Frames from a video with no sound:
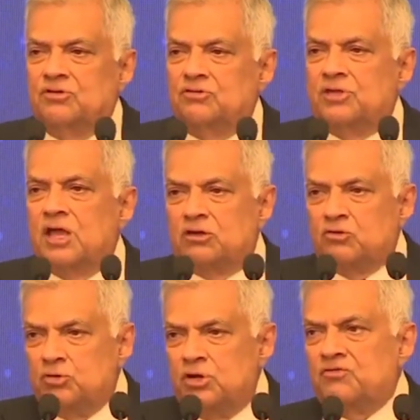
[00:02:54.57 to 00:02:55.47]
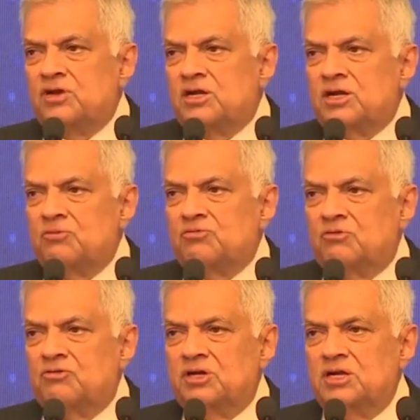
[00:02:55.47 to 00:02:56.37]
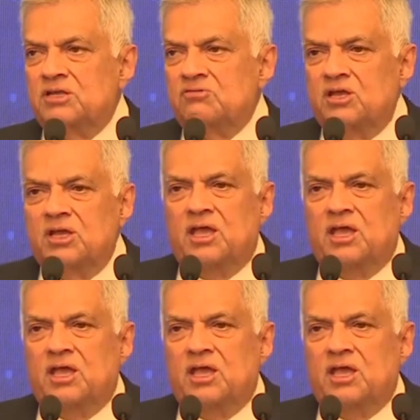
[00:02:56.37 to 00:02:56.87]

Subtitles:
So there are two different types of wordings,